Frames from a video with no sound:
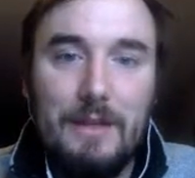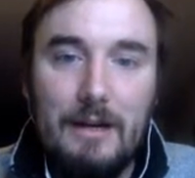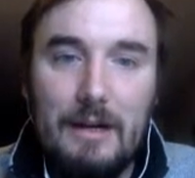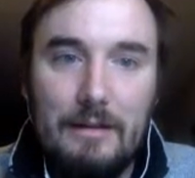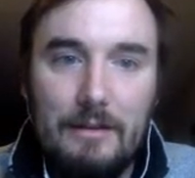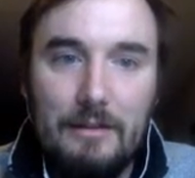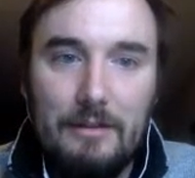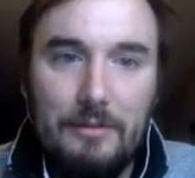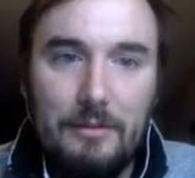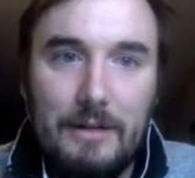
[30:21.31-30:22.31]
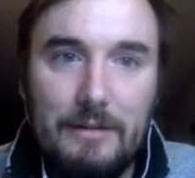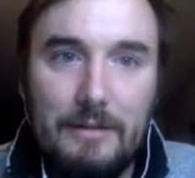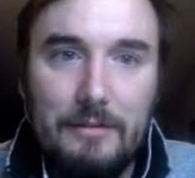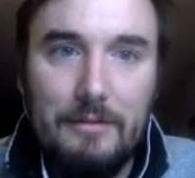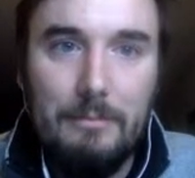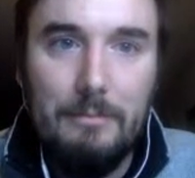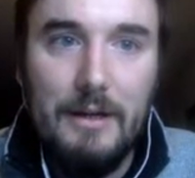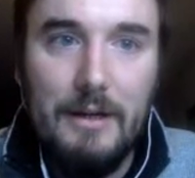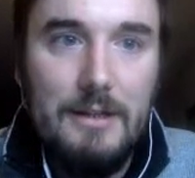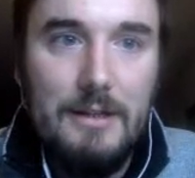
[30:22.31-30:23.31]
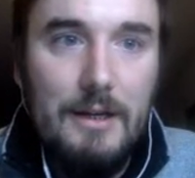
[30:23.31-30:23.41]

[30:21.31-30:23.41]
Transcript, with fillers: that's my soapbox, but